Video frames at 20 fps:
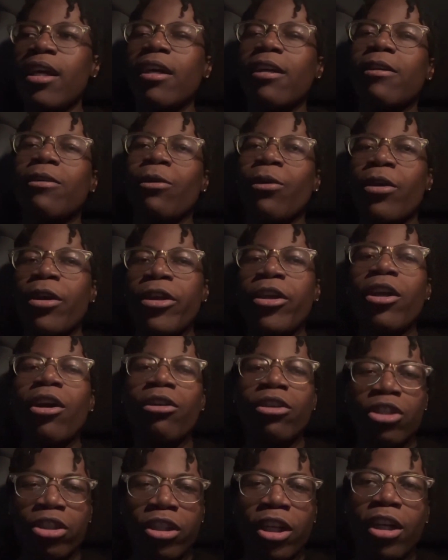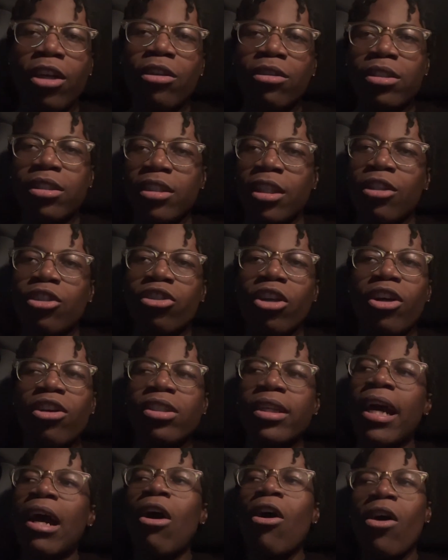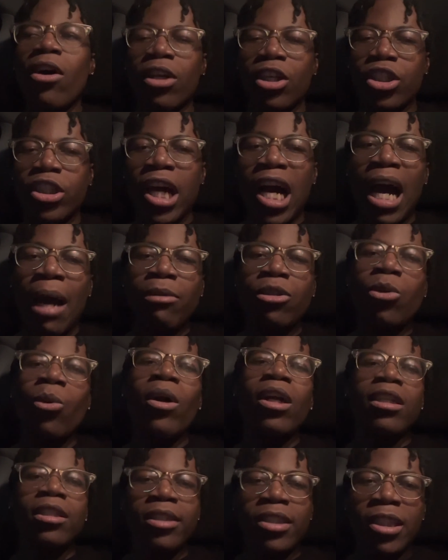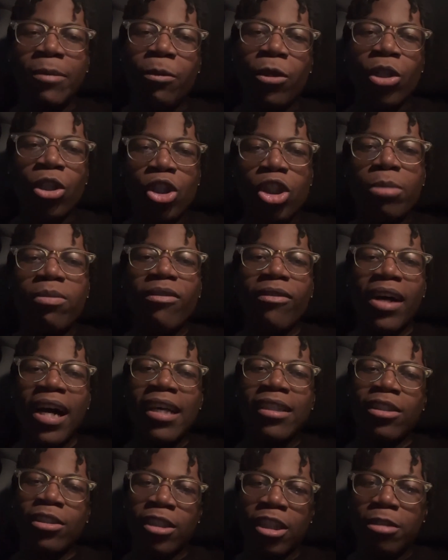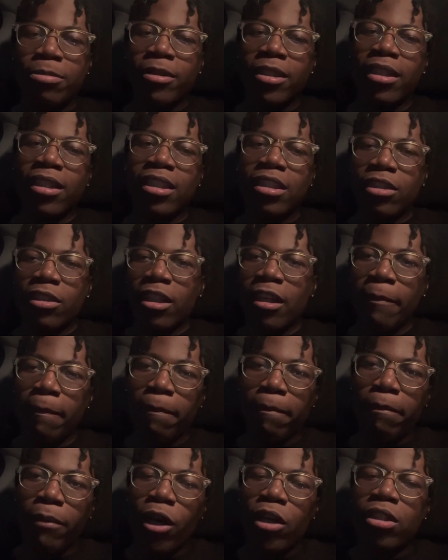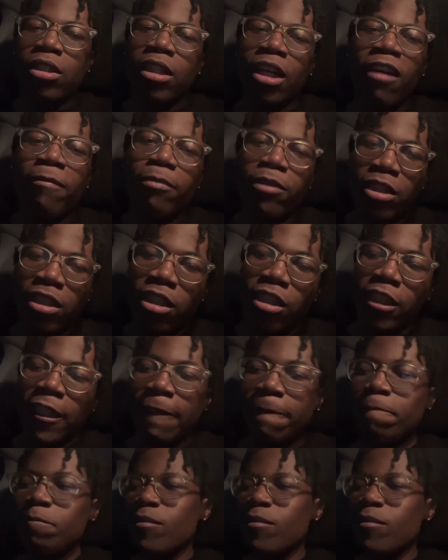or, you know, there's girls at all the jobs who want to sleep with the supervisor just because they're in a person of position.